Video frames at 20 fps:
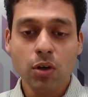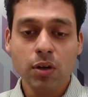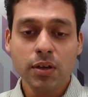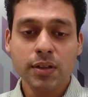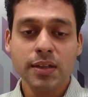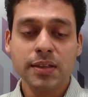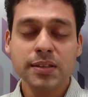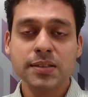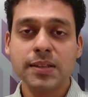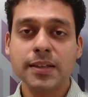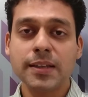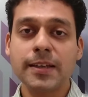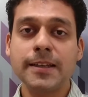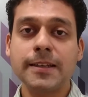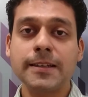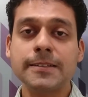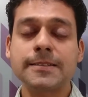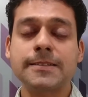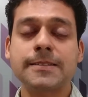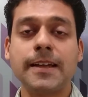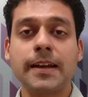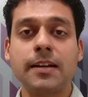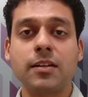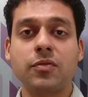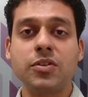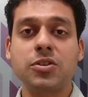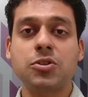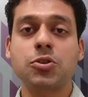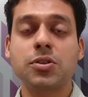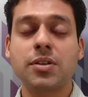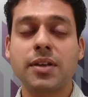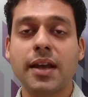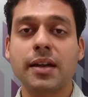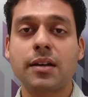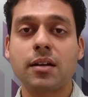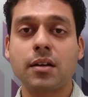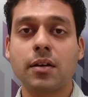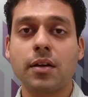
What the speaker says: this is that we should get